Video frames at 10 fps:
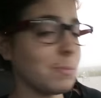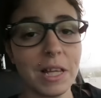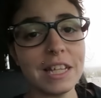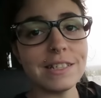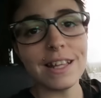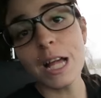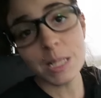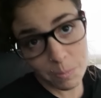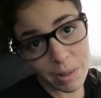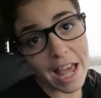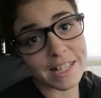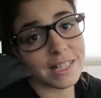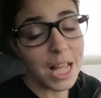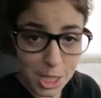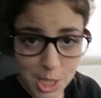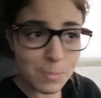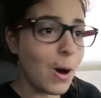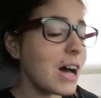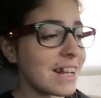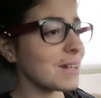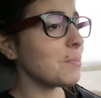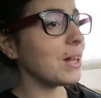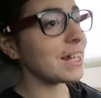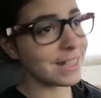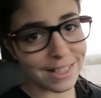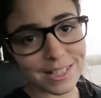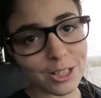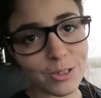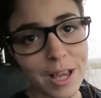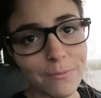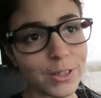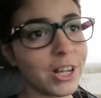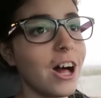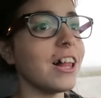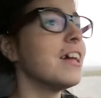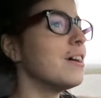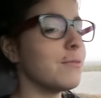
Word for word: place, place, spot in a place. That's a new name for you, gal.